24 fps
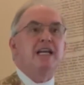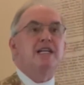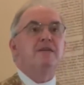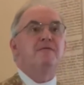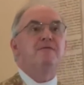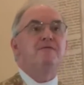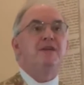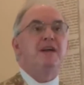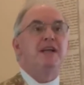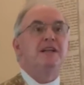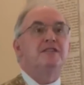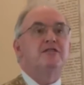to
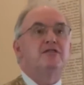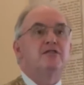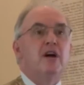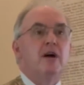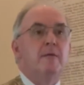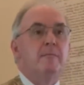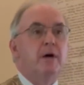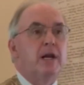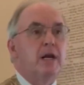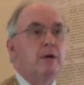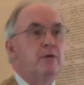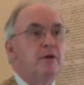feed
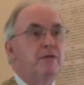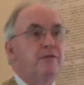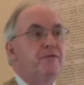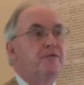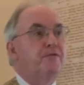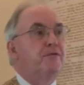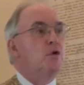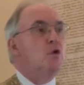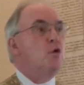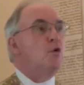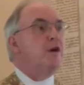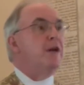somebody with
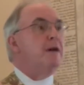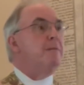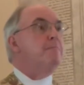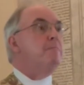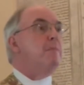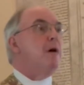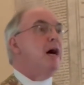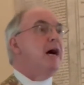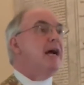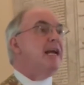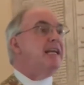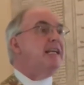food in
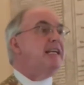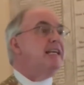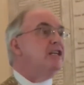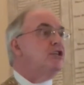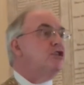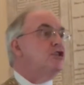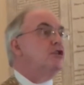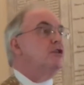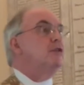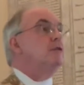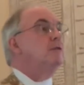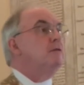my
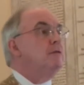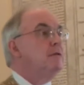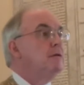kitchen.